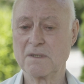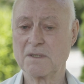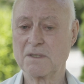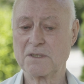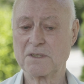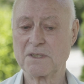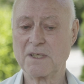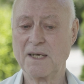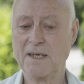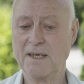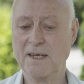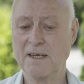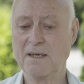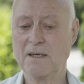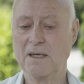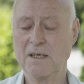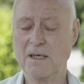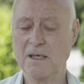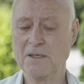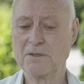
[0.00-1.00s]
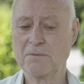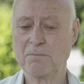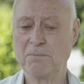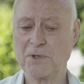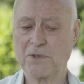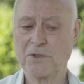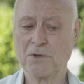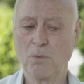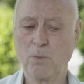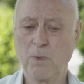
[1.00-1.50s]
saying,
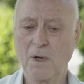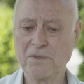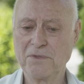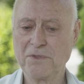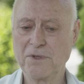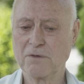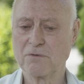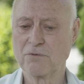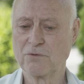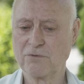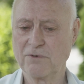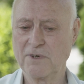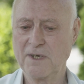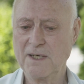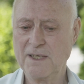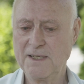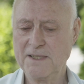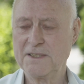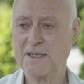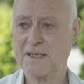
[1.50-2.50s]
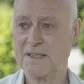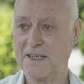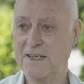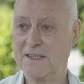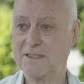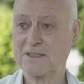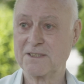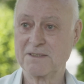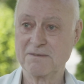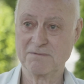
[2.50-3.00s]
but the one that really did
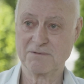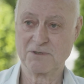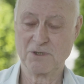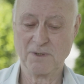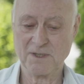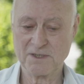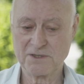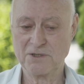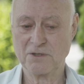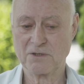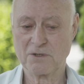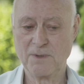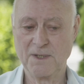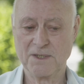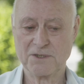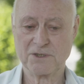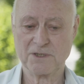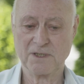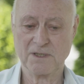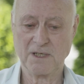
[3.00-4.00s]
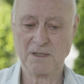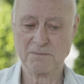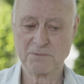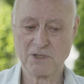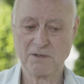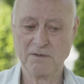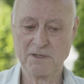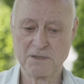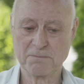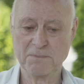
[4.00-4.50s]
it, to answer your question, I'm
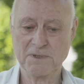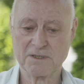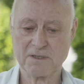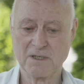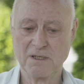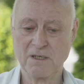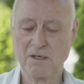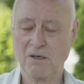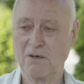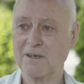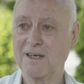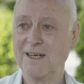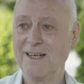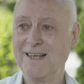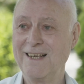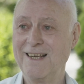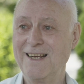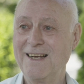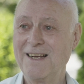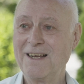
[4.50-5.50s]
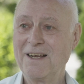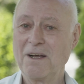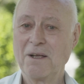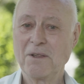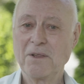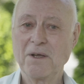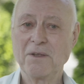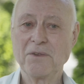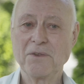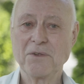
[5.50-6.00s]
sorry it's been so long,
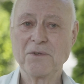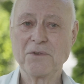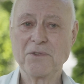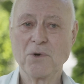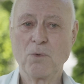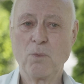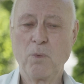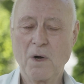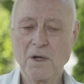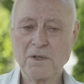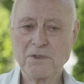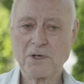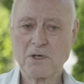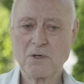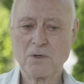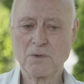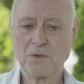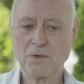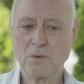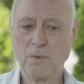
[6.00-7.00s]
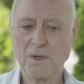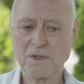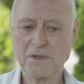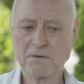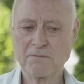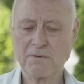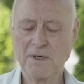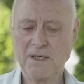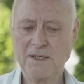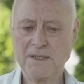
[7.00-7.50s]
the one
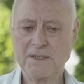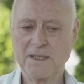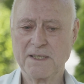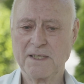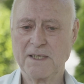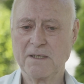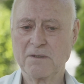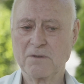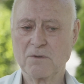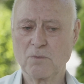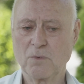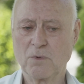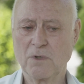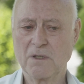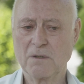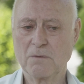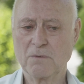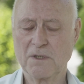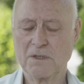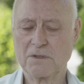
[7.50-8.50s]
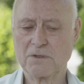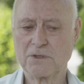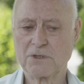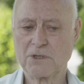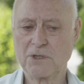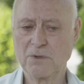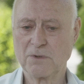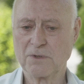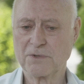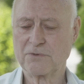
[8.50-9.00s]
that really did it were
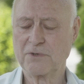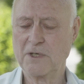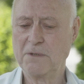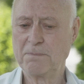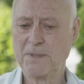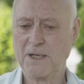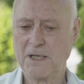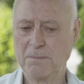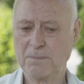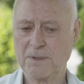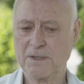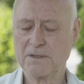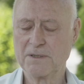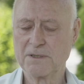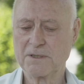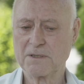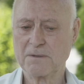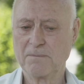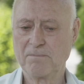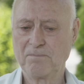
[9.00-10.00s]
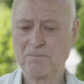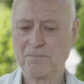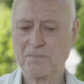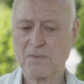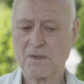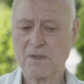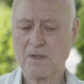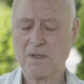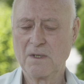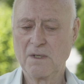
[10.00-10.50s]
2 or 3 papers,
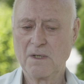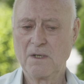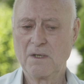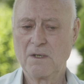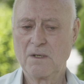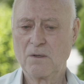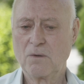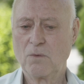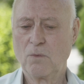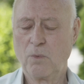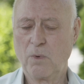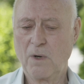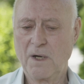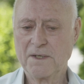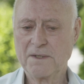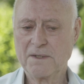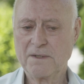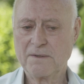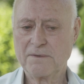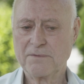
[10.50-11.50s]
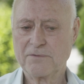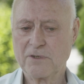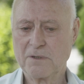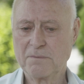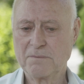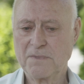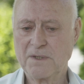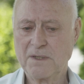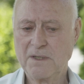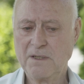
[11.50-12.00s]
one
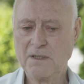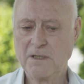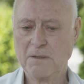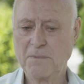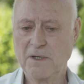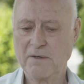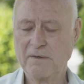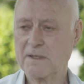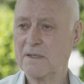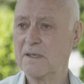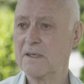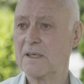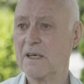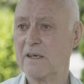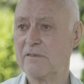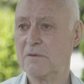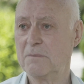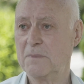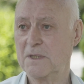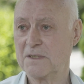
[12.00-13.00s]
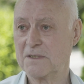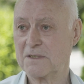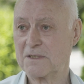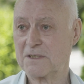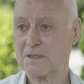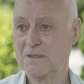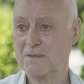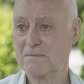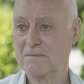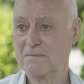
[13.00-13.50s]
from the American
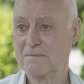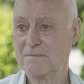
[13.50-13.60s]
government